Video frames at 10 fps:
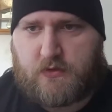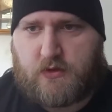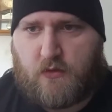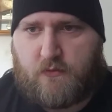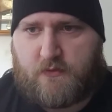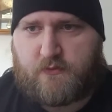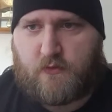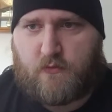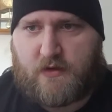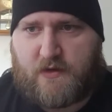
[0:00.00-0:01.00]
going
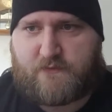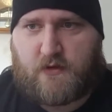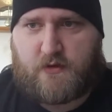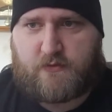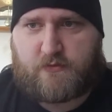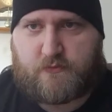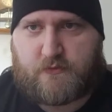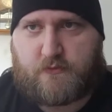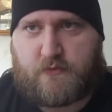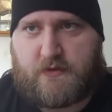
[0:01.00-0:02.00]
through what I've gone
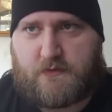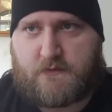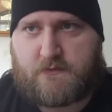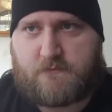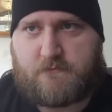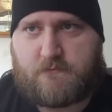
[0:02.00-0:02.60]
through is